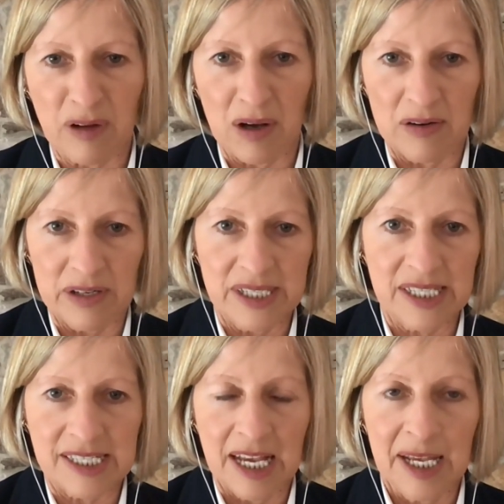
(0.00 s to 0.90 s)

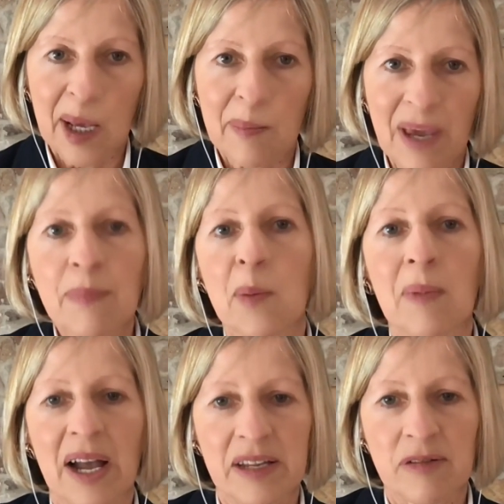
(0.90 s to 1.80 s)
virus, people
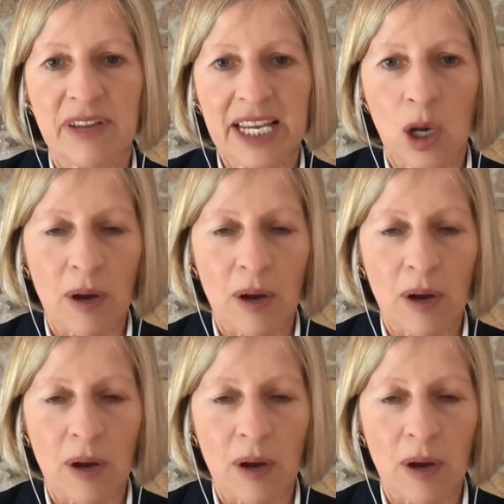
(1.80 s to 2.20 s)
might think,